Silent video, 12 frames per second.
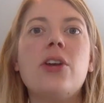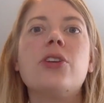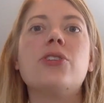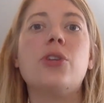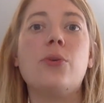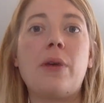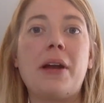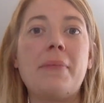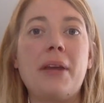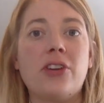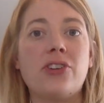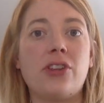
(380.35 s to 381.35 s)
So you want to
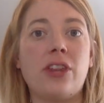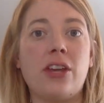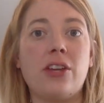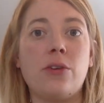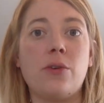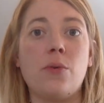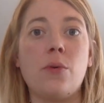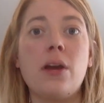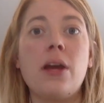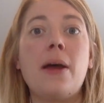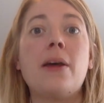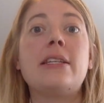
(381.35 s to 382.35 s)
make sure that you
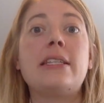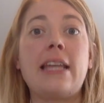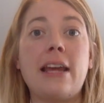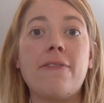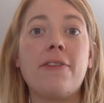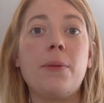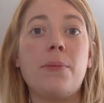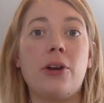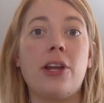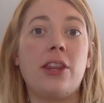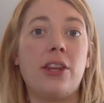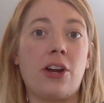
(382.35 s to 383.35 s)
safely
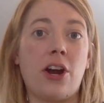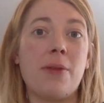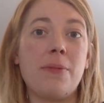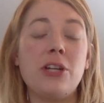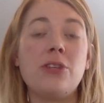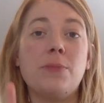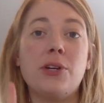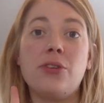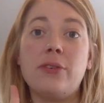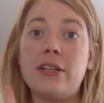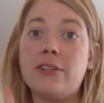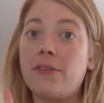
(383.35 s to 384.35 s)
put it in the garbage, but
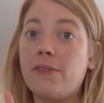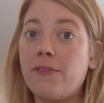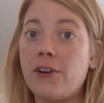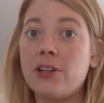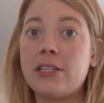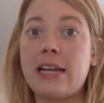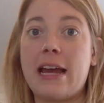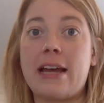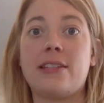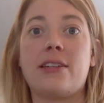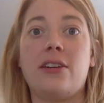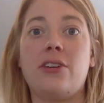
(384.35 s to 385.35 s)
you need to first
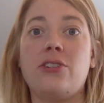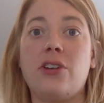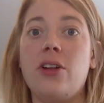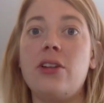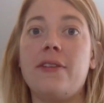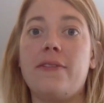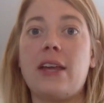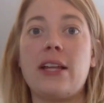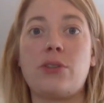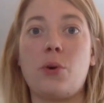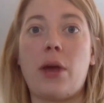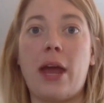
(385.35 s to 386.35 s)
ask an adult if
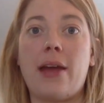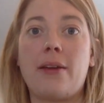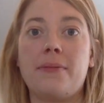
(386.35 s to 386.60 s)
that's okay.